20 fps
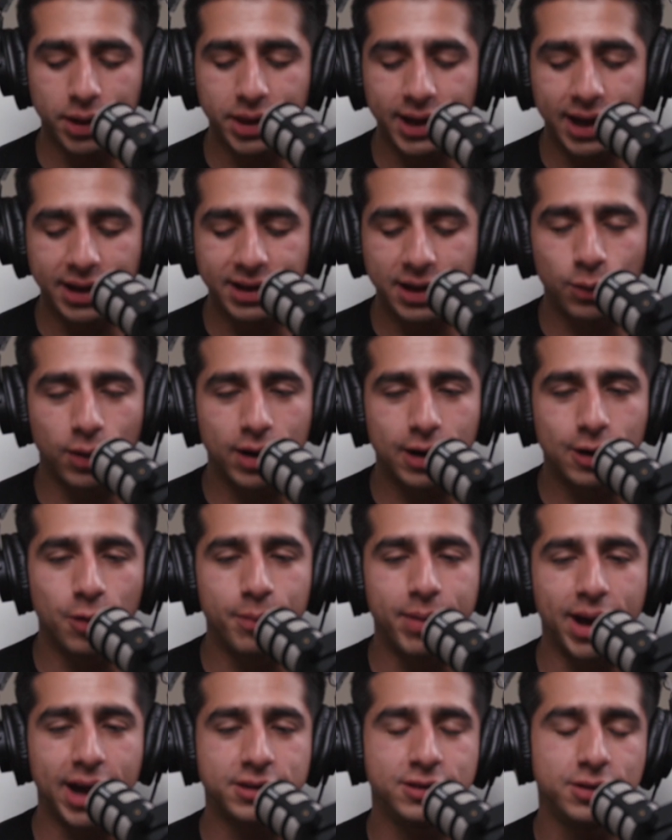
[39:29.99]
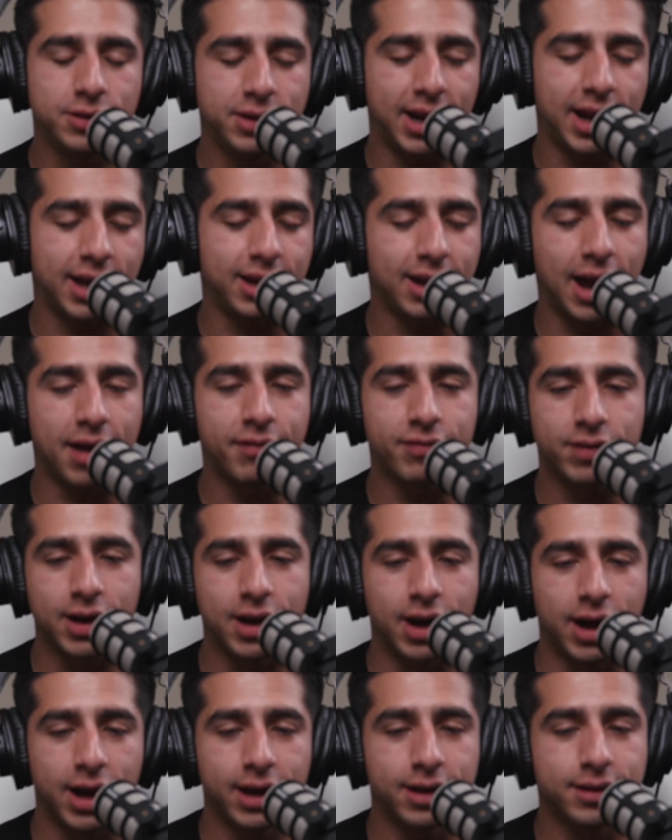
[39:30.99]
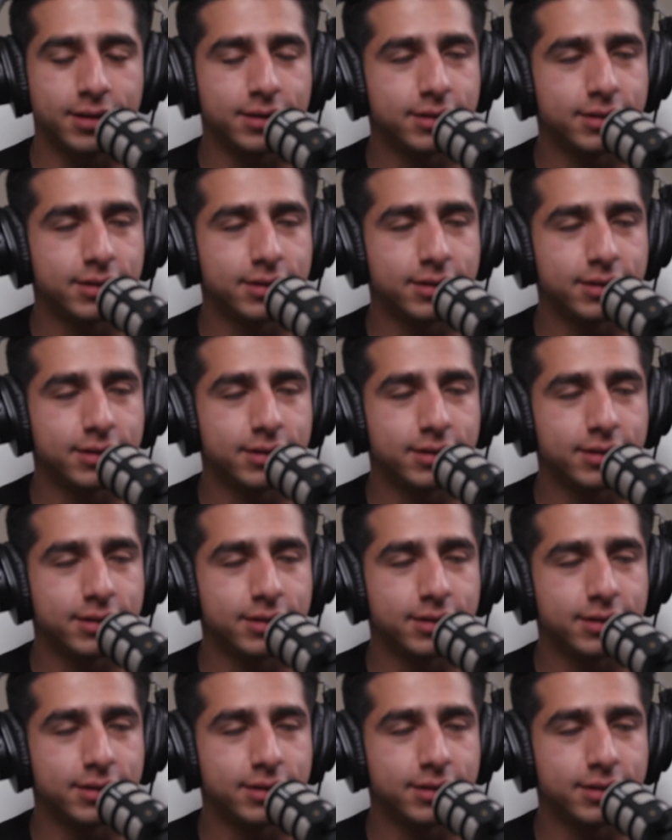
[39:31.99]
thing I did want to go back to that I forgot